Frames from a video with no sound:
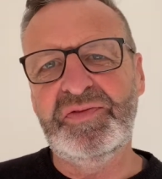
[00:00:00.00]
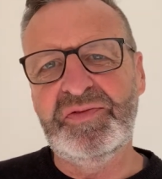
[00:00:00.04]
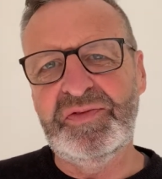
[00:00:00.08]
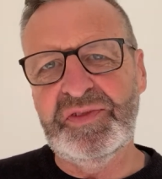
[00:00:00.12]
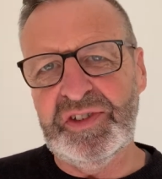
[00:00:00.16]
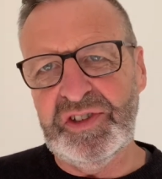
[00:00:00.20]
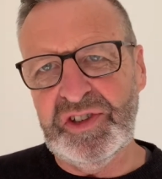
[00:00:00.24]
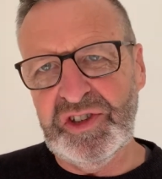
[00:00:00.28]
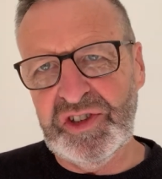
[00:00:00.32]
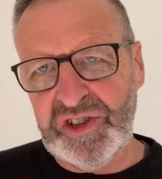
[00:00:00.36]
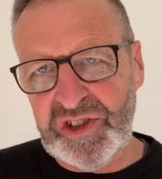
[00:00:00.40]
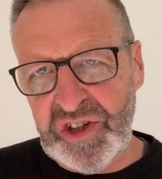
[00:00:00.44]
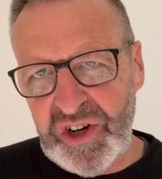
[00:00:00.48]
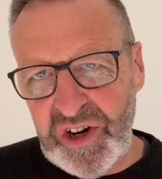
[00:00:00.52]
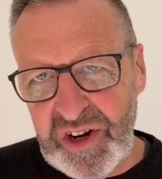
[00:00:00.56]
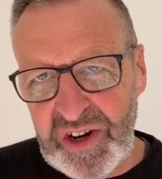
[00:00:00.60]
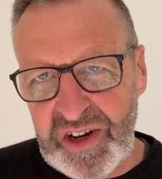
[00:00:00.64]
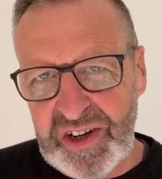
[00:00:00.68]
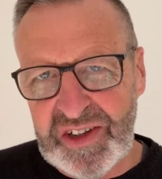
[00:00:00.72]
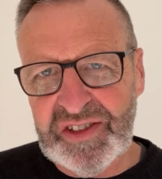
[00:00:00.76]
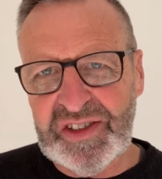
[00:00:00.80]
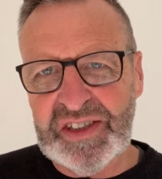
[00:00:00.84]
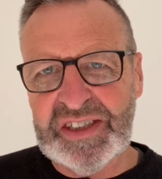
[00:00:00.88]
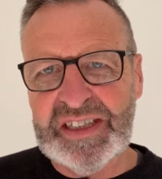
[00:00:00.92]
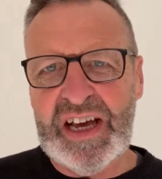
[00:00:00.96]
to
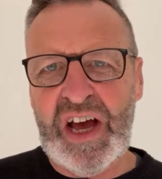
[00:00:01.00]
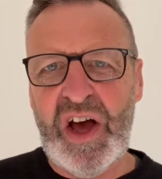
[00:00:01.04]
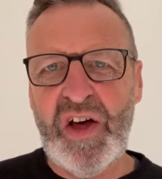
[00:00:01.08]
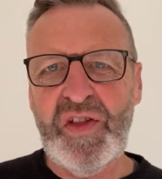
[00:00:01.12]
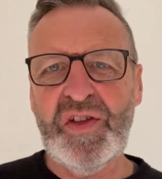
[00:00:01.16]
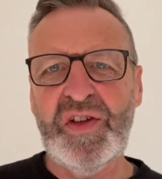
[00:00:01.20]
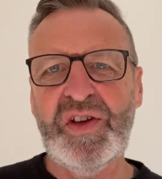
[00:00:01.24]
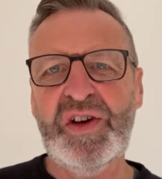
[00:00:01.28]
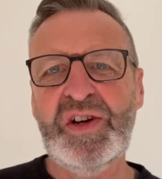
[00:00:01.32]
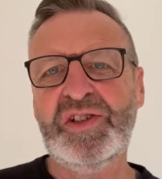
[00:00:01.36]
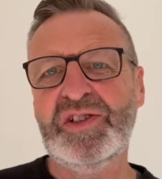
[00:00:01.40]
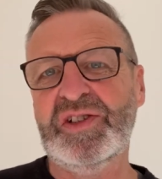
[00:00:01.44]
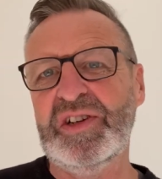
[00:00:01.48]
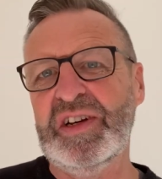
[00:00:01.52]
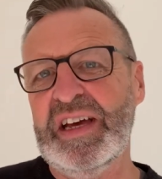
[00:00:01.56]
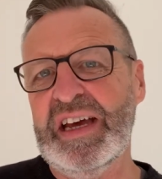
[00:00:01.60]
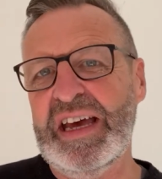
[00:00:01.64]
share together, to